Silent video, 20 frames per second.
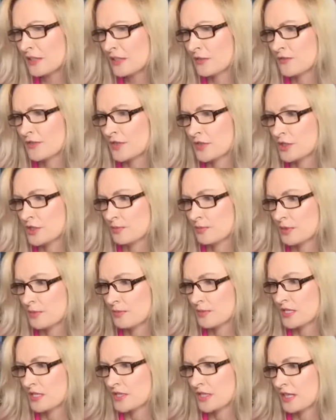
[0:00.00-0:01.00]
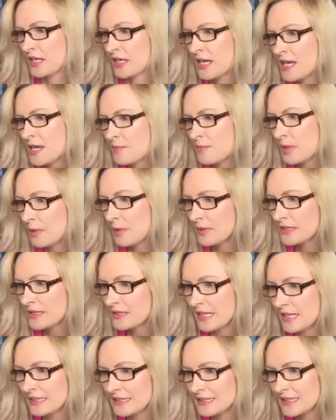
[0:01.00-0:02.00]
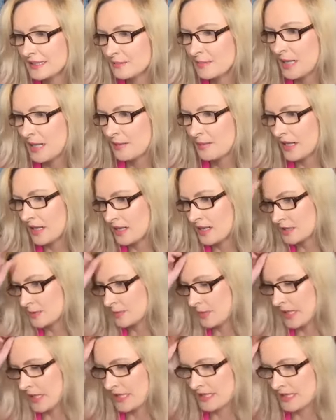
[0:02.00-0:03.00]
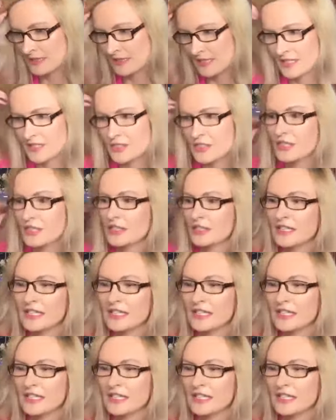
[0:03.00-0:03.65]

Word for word: official permission. But when Tata and Mama aren't paying attention,